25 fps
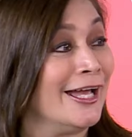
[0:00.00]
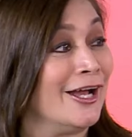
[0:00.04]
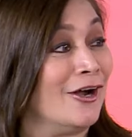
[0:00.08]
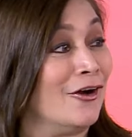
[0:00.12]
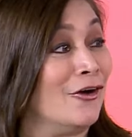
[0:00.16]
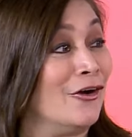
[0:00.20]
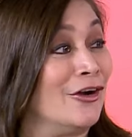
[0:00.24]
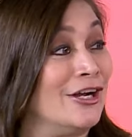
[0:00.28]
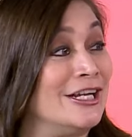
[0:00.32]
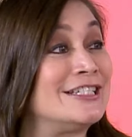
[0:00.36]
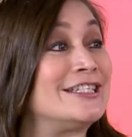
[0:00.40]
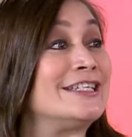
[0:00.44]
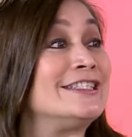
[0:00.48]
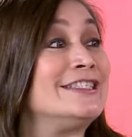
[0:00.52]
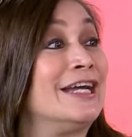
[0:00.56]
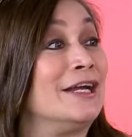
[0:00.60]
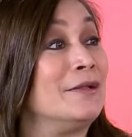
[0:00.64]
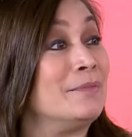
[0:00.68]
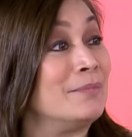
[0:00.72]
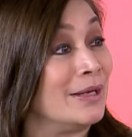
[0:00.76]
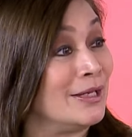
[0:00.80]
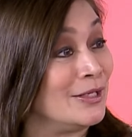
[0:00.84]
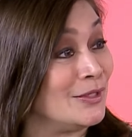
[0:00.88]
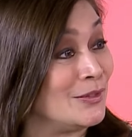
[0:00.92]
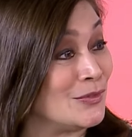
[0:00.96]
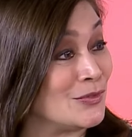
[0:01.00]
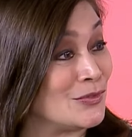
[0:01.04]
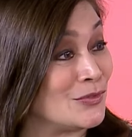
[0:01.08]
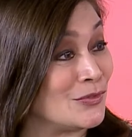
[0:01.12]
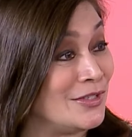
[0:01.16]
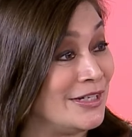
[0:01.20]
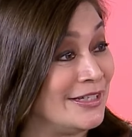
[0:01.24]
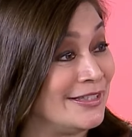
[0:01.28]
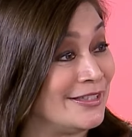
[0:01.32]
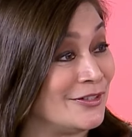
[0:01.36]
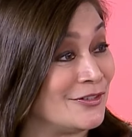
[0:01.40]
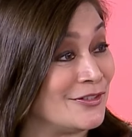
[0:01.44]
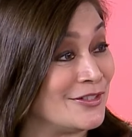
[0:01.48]
Or is it done by the
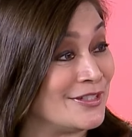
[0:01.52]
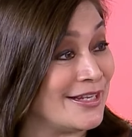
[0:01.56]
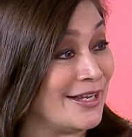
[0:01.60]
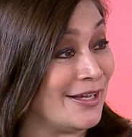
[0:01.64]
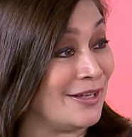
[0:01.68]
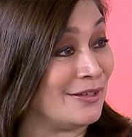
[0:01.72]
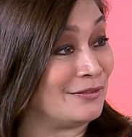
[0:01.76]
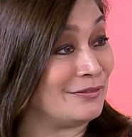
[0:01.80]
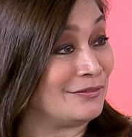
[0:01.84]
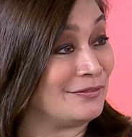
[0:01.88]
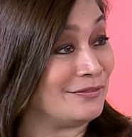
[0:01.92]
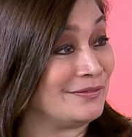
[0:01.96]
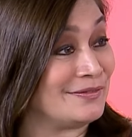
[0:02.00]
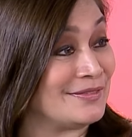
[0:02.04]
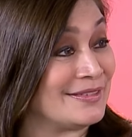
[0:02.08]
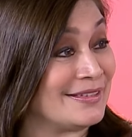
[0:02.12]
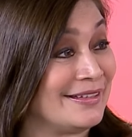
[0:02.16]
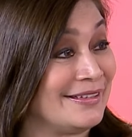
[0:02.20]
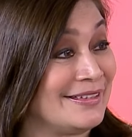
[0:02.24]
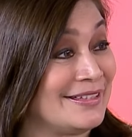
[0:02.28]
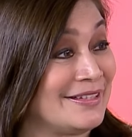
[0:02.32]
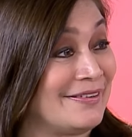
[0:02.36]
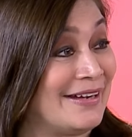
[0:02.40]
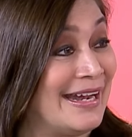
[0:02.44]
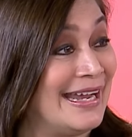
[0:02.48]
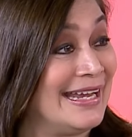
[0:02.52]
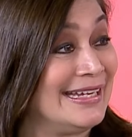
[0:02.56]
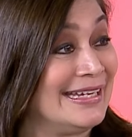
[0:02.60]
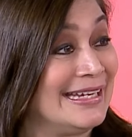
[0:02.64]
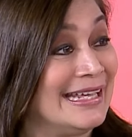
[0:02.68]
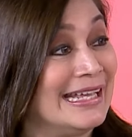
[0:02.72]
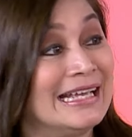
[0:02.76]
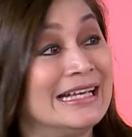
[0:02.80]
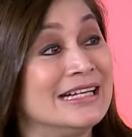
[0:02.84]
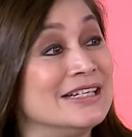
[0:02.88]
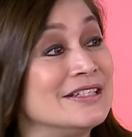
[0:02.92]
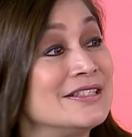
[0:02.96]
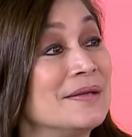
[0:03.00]
student yourself? Mm-hmm. See, right?
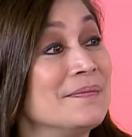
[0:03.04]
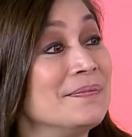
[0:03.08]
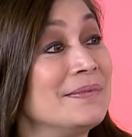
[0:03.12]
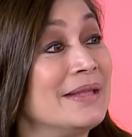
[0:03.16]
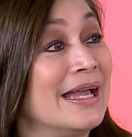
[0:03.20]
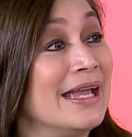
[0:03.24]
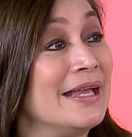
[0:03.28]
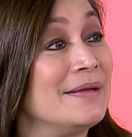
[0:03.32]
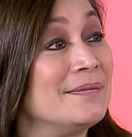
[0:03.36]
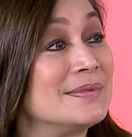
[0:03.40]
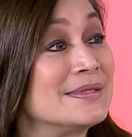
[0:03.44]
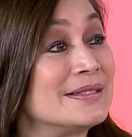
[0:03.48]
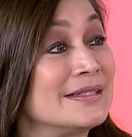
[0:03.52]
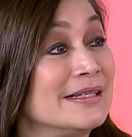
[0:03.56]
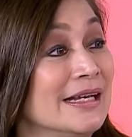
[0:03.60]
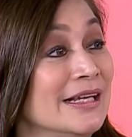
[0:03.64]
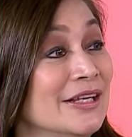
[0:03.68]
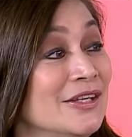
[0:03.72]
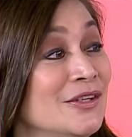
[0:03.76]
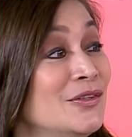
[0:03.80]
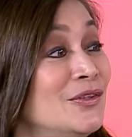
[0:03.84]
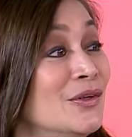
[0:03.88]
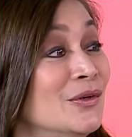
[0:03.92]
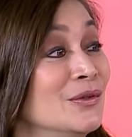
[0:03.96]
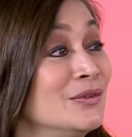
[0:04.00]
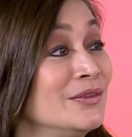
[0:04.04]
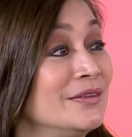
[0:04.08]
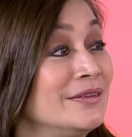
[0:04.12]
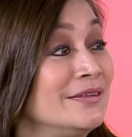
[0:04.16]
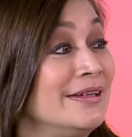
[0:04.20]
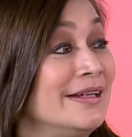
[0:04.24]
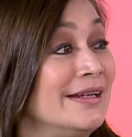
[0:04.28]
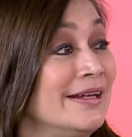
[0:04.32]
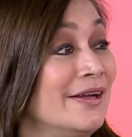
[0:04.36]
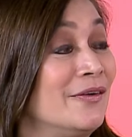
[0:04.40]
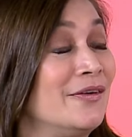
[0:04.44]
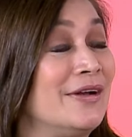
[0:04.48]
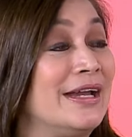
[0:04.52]
Sometimes you don't
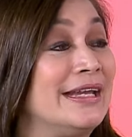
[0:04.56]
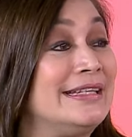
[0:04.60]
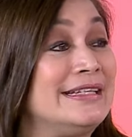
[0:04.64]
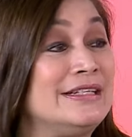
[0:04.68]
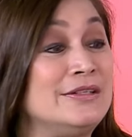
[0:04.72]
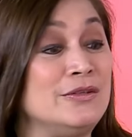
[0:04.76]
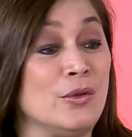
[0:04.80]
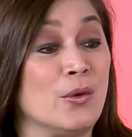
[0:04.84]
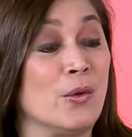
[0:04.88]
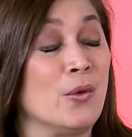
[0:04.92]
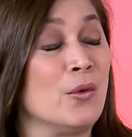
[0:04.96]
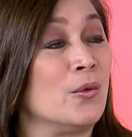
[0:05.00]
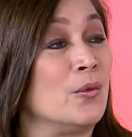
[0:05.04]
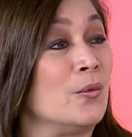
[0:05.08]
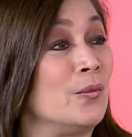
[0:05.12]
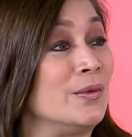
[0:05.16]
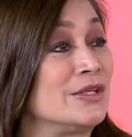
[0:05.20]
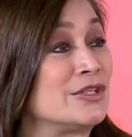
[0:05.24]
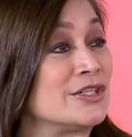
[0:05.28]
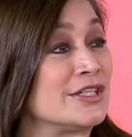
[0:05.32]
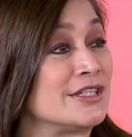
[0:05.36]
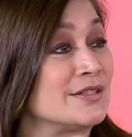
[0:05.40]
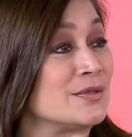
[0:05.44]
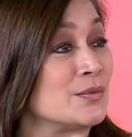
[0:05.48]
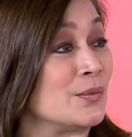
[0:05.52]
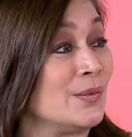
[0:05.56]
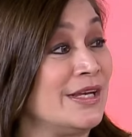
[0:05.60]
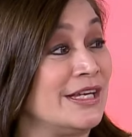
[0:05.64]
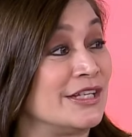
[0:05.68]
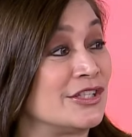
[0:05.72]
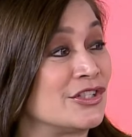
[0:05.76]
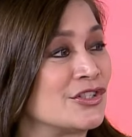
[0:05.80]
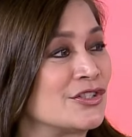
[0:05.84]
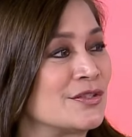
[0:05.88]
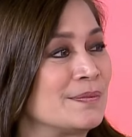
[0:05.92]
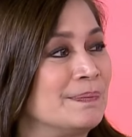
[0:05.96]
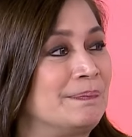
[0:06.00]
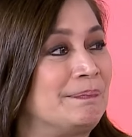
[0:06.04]
already know which is
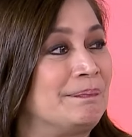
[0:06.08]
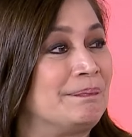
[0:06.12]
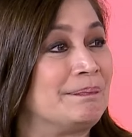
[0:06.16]
which.